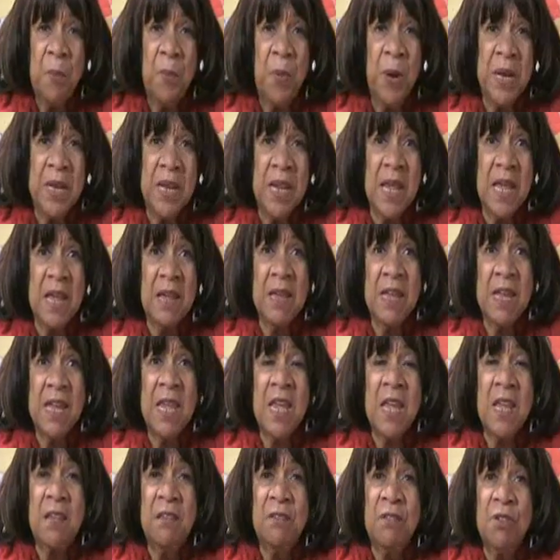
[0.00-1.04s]
But
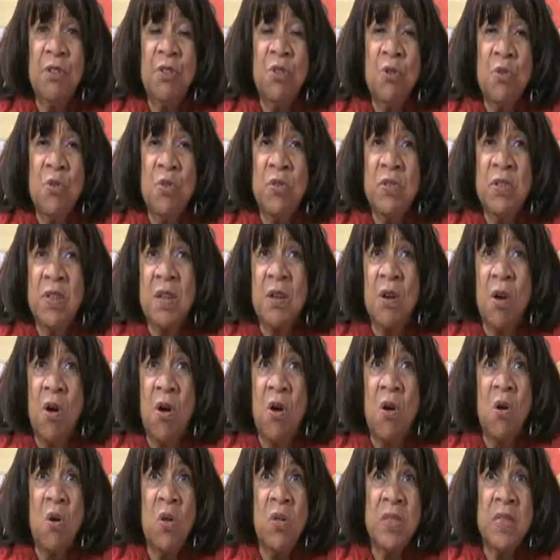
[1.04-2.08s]
he's using
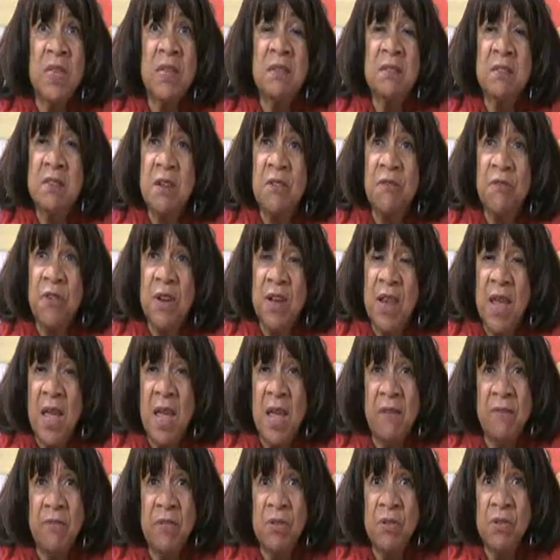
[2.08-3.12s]
all these different
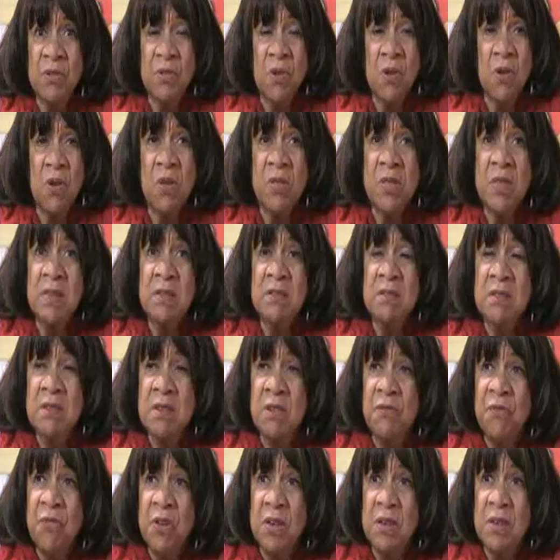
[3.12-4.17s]
avenues, all these
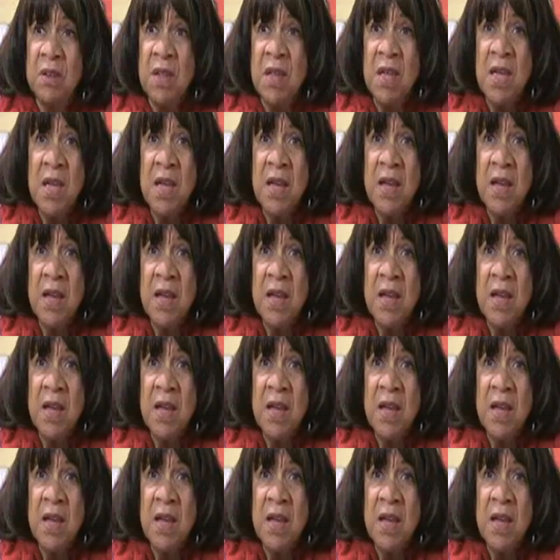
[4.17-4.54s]
different